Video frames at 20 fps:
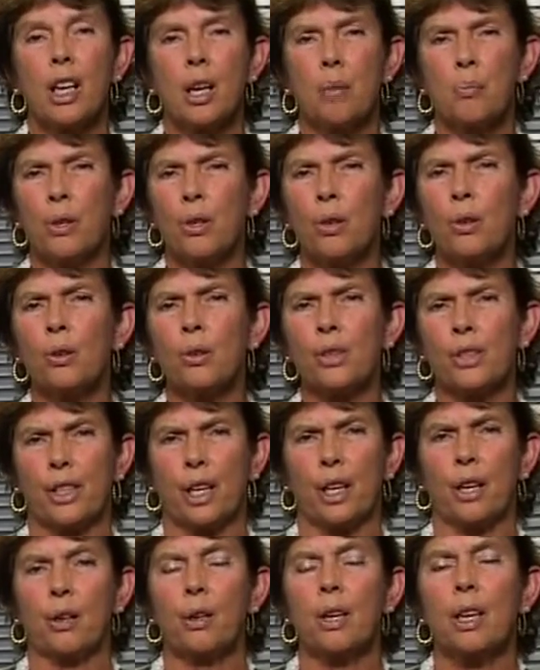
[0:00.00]
but
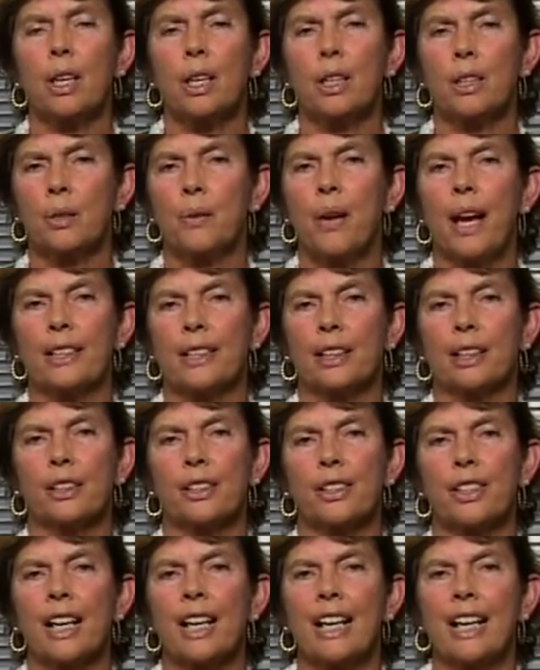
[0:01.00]
also to
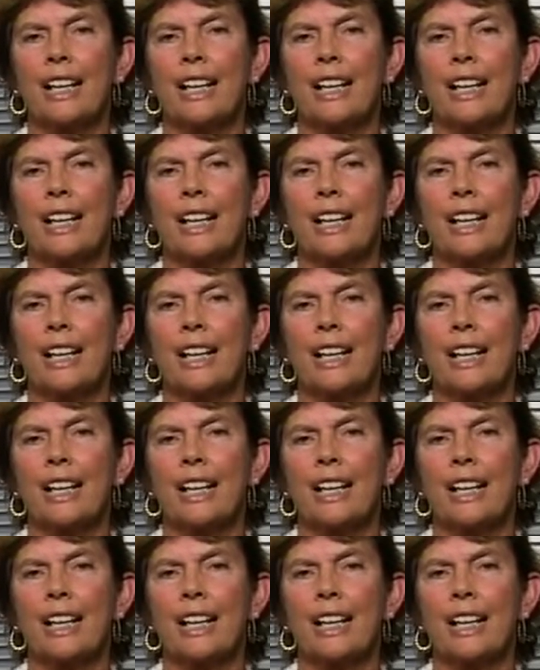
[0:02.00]
adults.